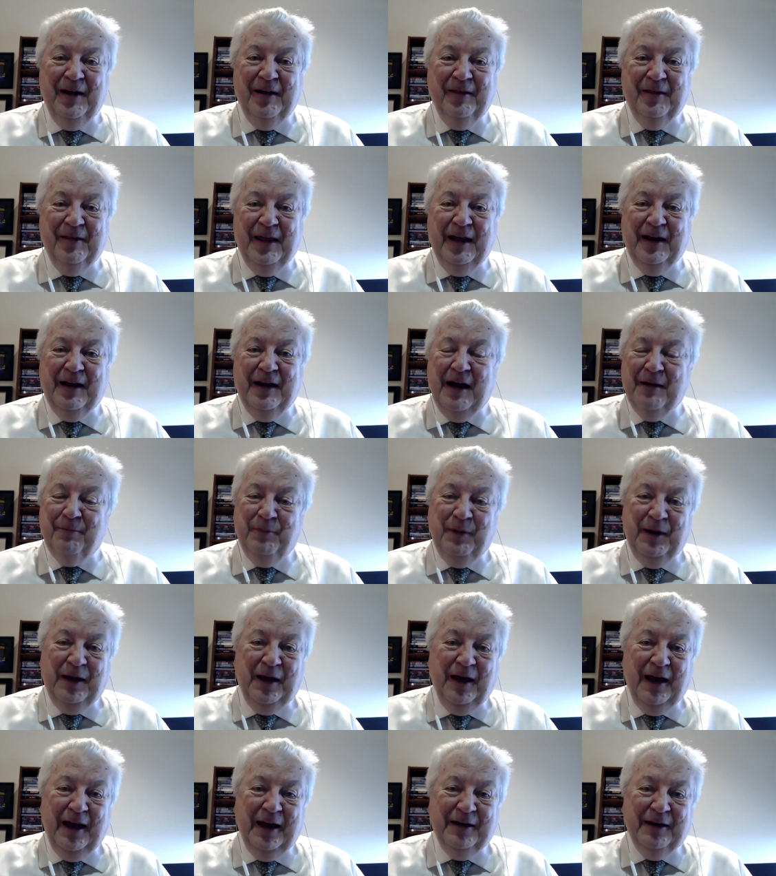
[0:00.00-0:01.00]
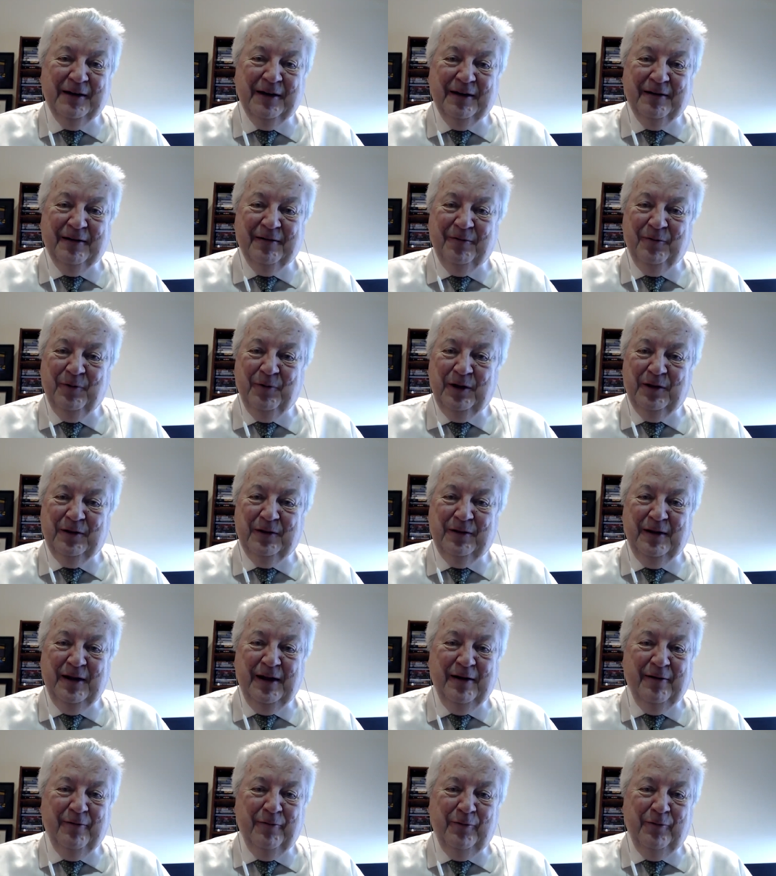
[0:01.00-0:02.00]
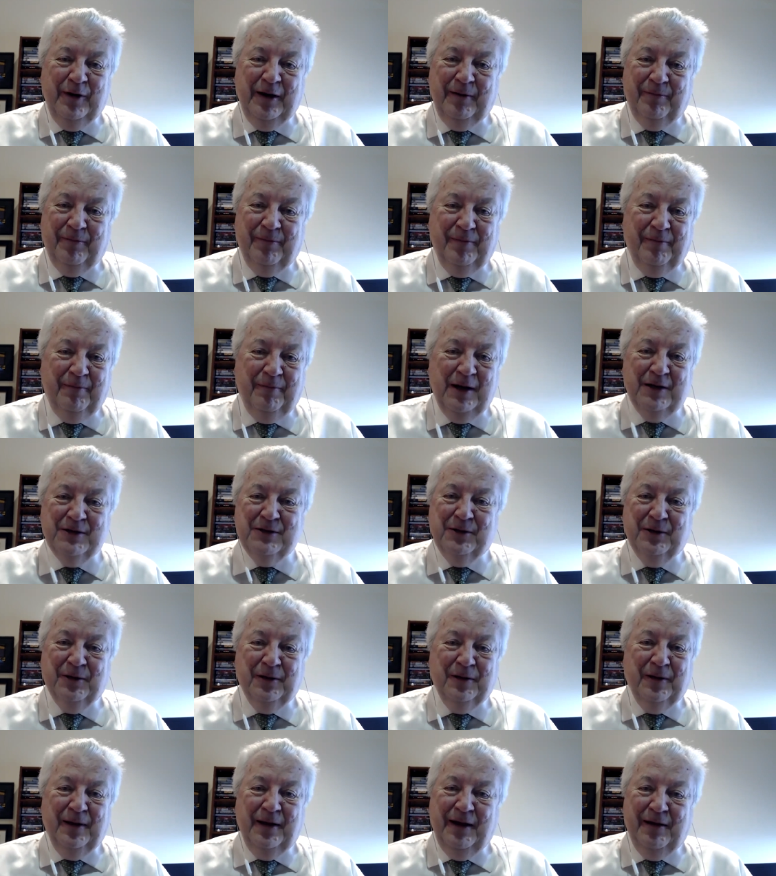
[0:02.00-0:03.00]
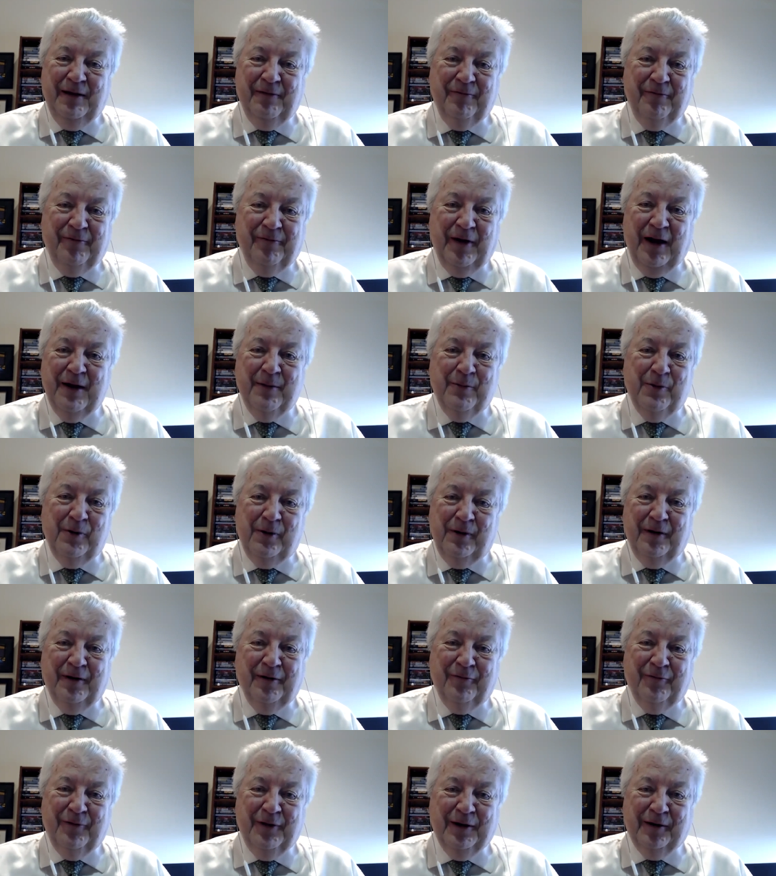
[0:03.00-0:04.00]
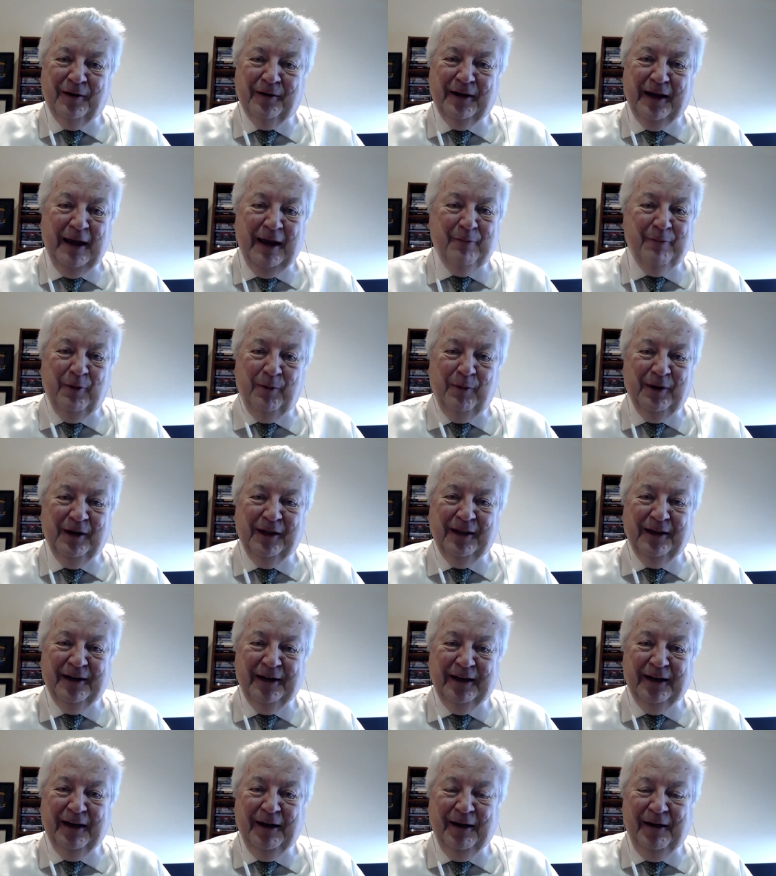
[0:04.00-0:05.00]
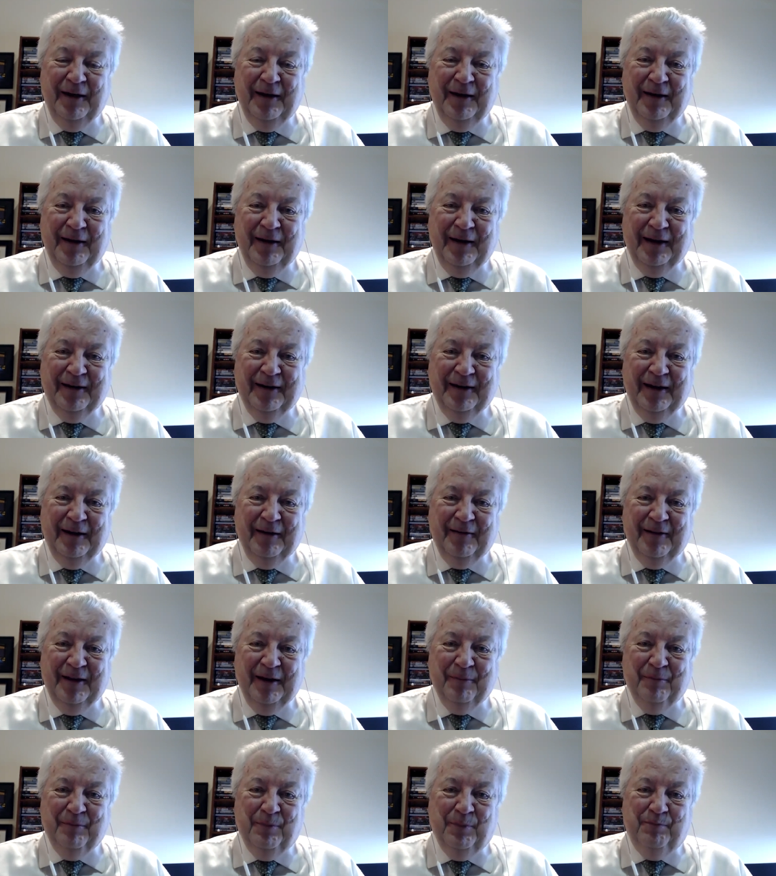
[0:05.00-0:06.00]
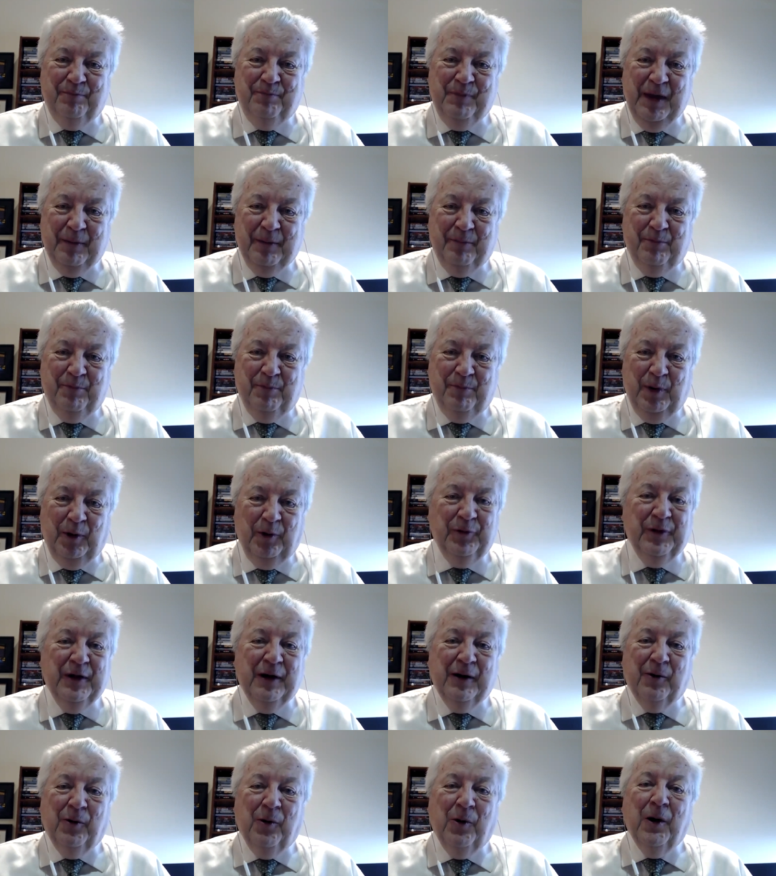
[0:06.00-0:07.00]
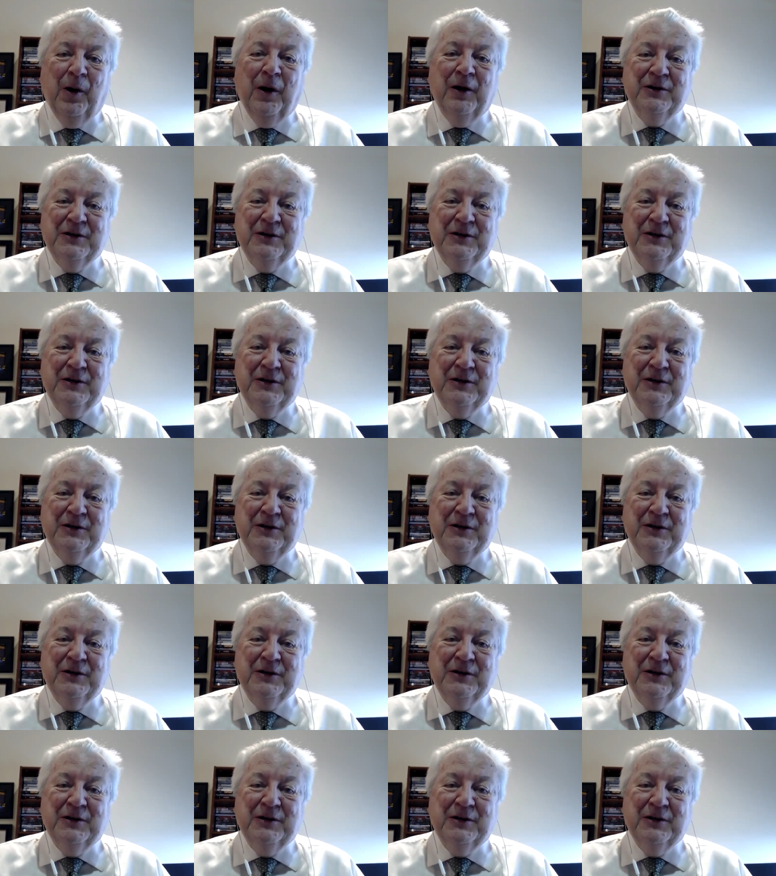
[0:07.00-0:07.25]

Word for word: they got behind it with every muscle and fiber of their capability. And they pulled their oar